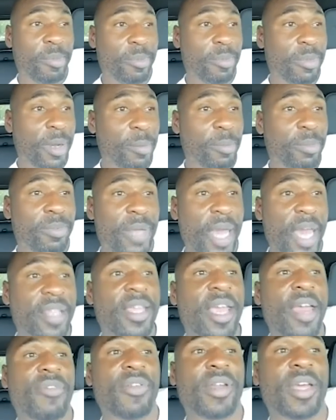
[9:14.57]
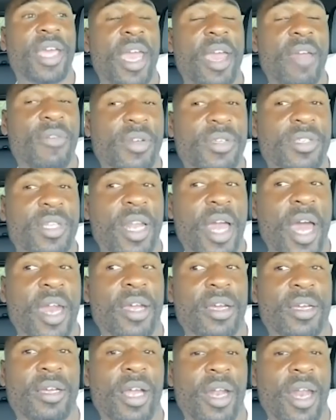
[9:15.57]
But that definitely gave us a lot
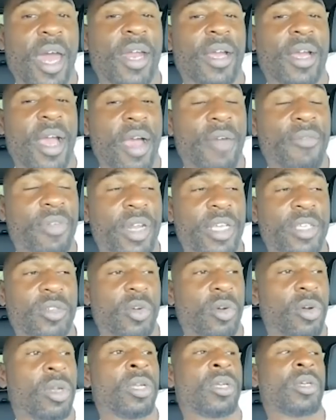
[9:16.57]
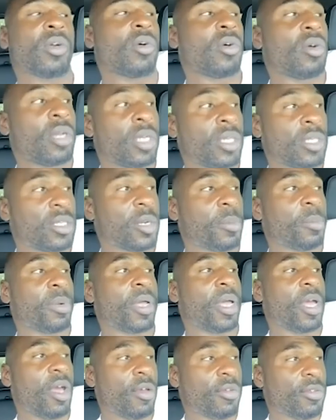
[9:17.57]
of confidence going into the
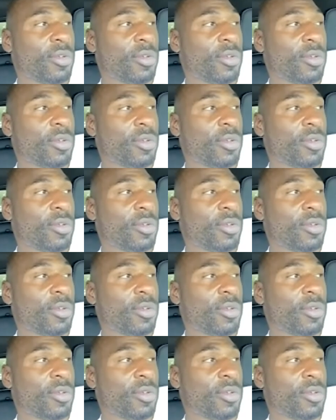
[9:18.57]
playoffs.